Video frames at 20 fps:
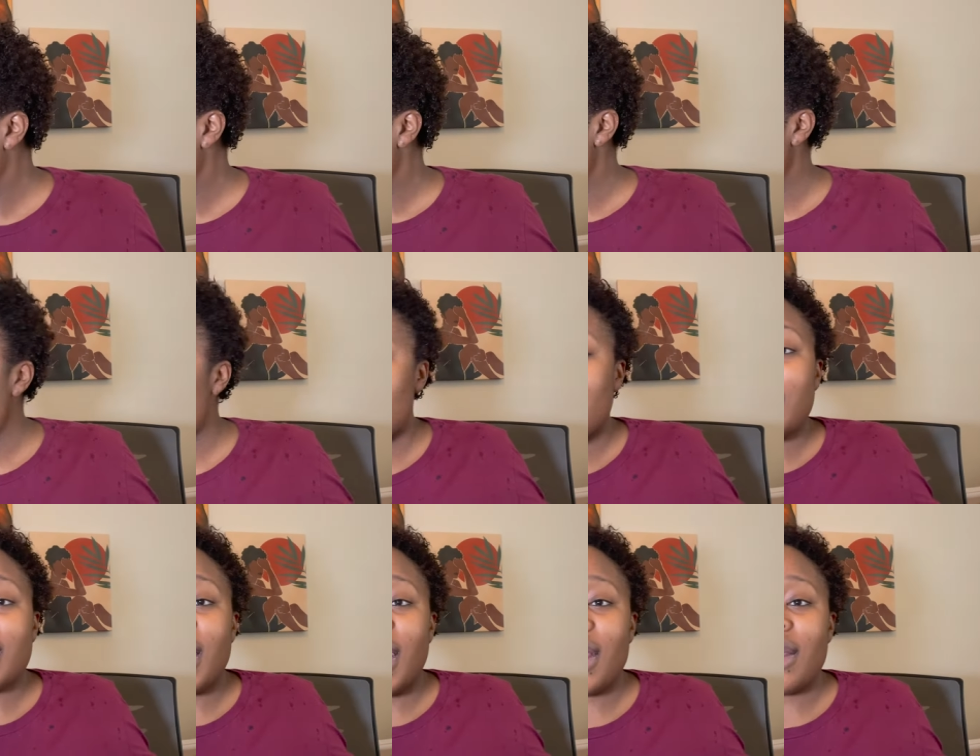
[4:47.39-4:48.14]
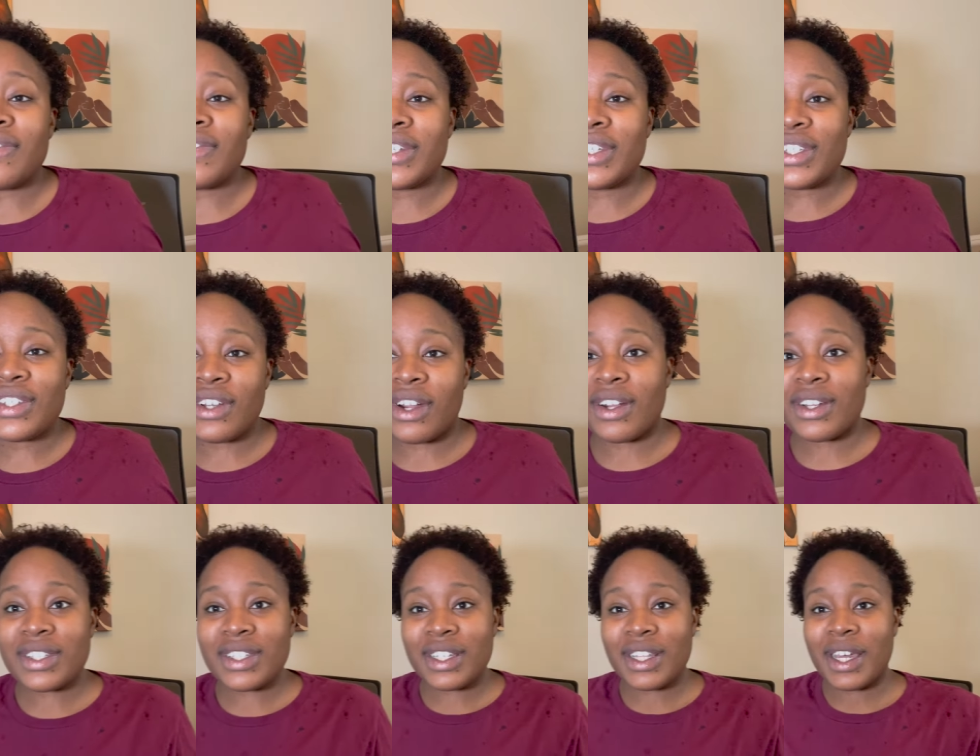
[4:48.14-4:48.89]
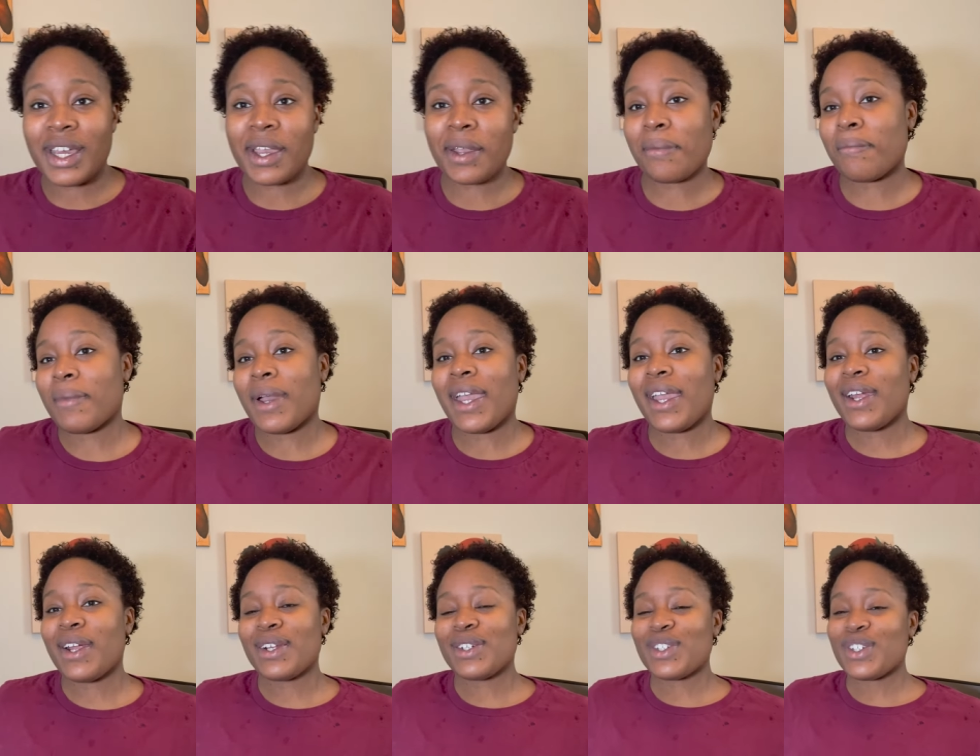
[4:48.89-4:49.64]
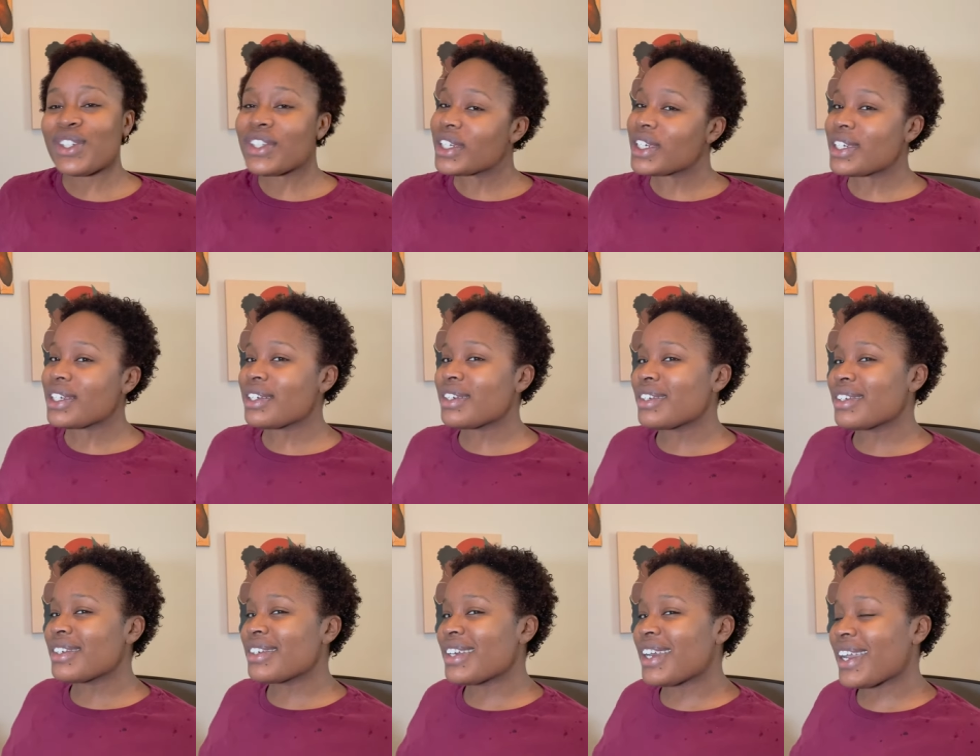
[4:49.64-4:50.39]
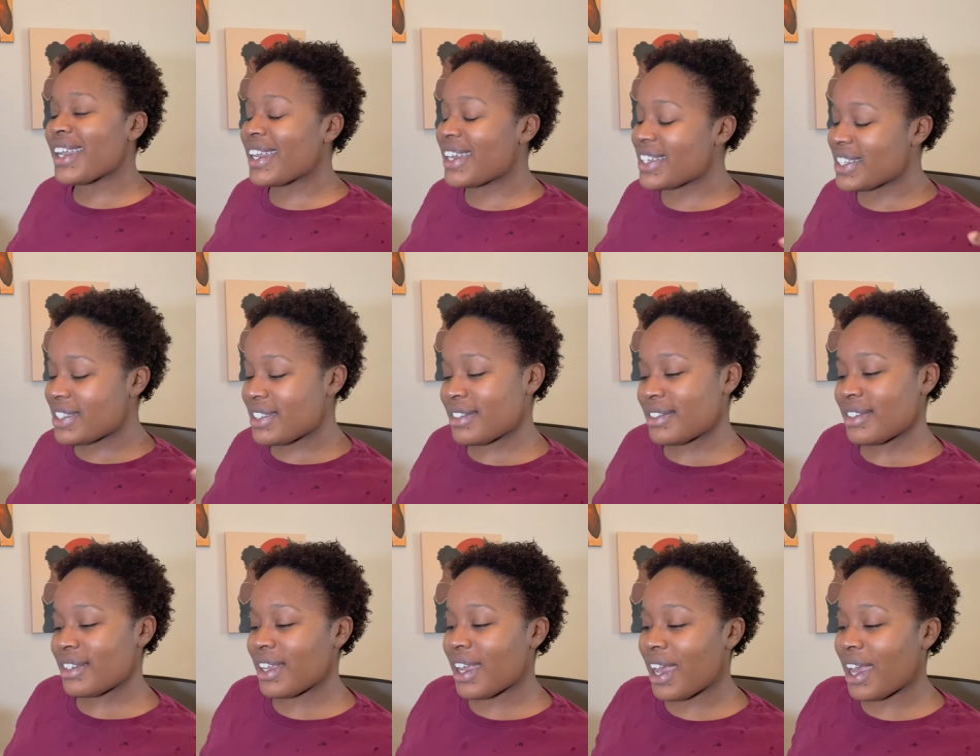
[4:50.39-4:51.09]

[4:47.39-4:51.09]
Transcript: this is kind of the start to like my hair journey, I guess.